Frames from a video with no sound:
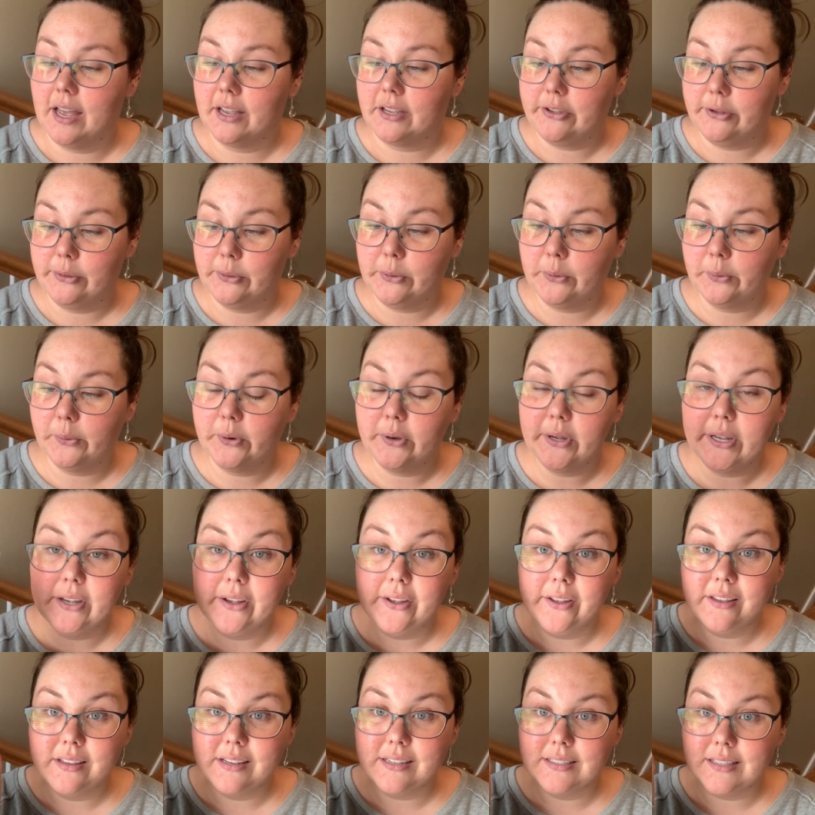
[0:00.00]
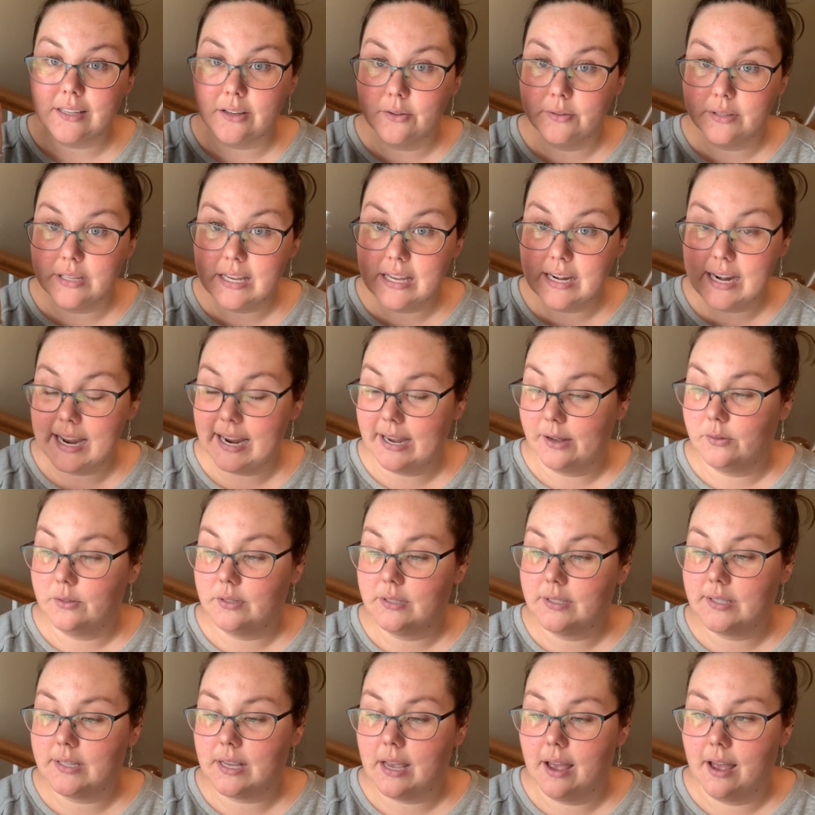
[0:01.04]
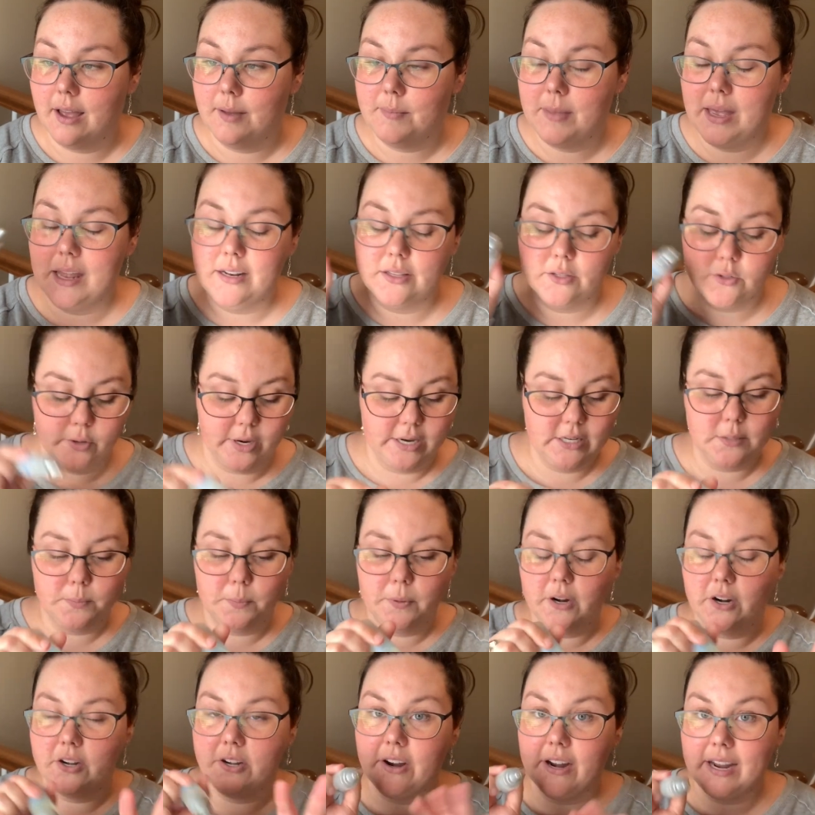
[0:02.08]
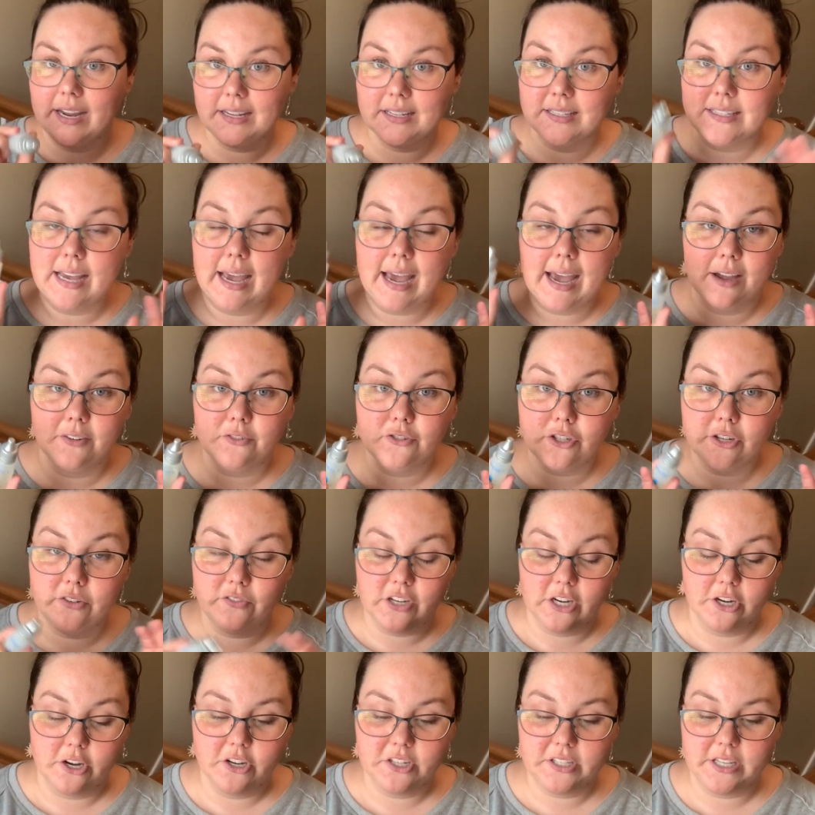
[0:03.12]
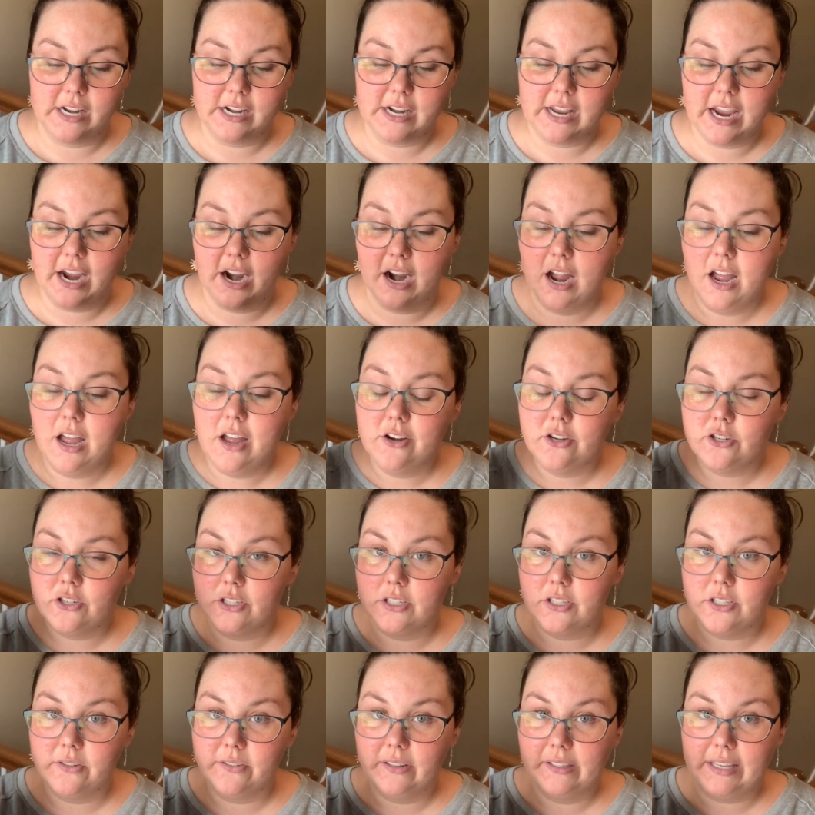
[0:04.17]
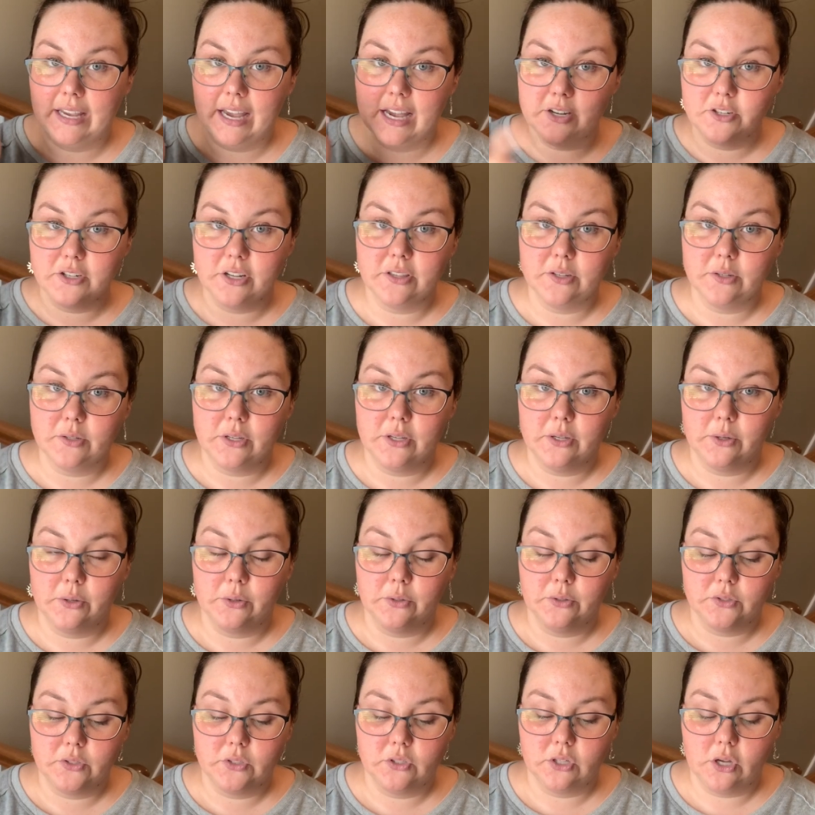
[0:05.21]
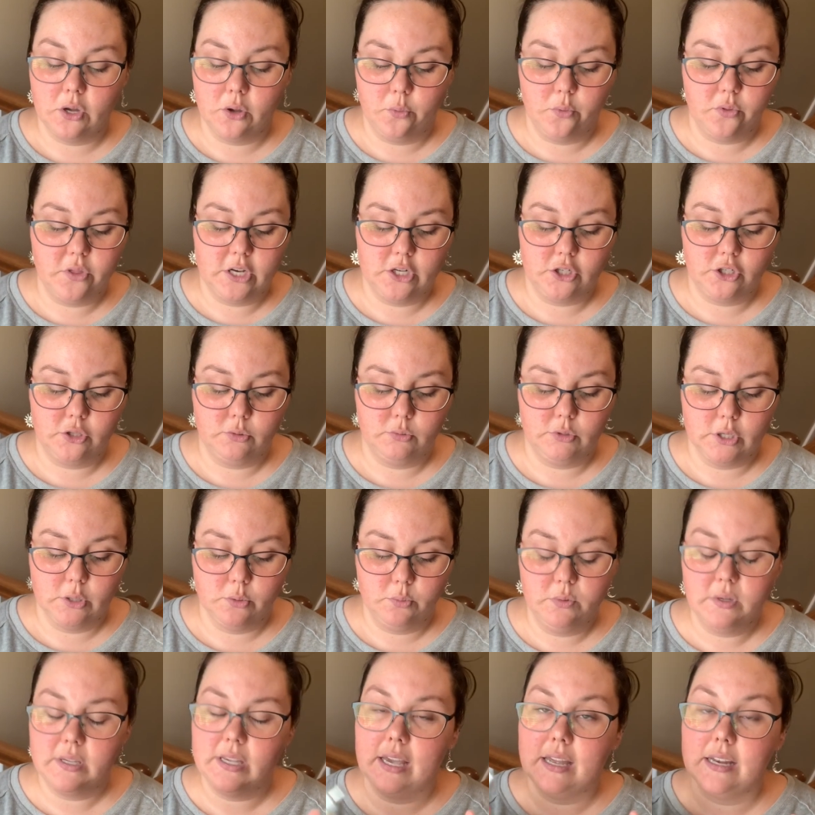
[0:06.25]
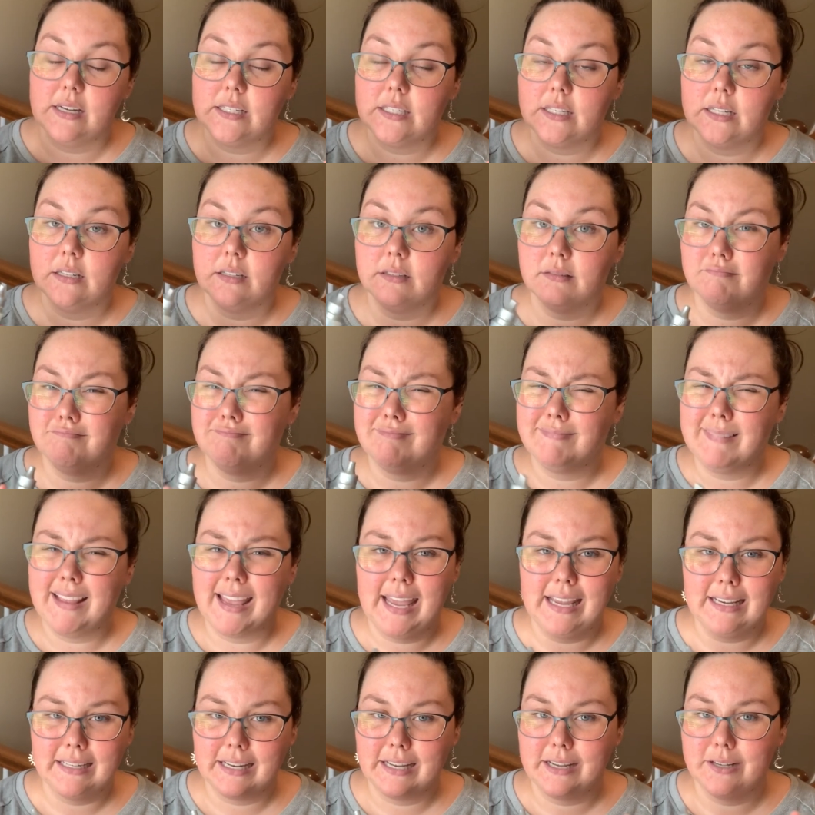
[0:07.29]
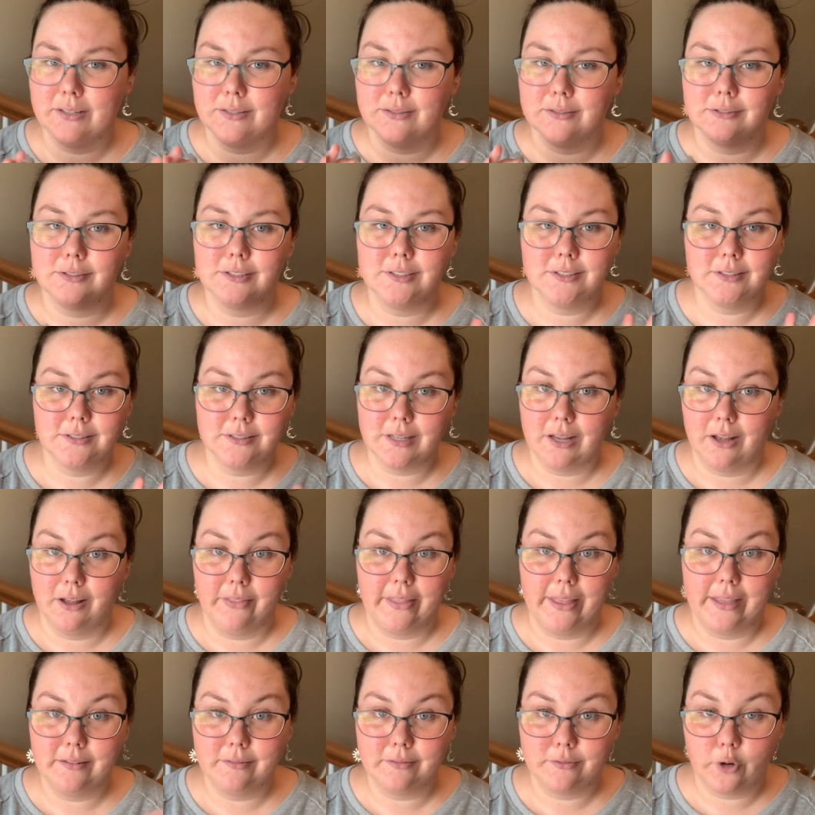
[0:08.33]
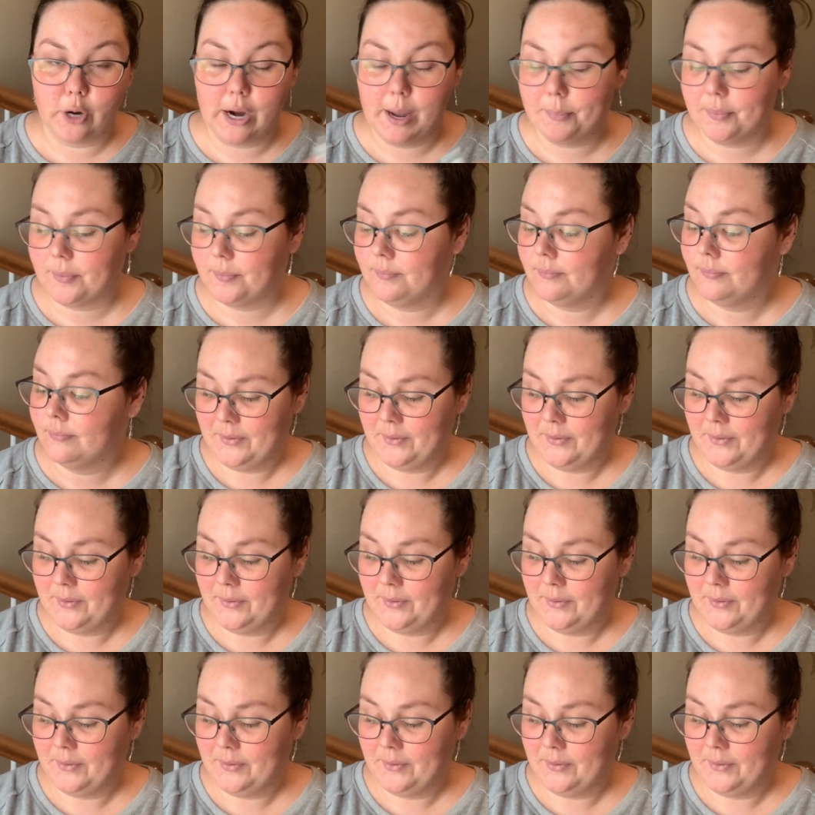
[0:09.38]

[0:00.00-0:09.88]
cuticle oil. It's only an ounce, and it's great to put on your hands after you've done your skincare just to really hydrate those cuticles so that you don't get hangnails, all that crap.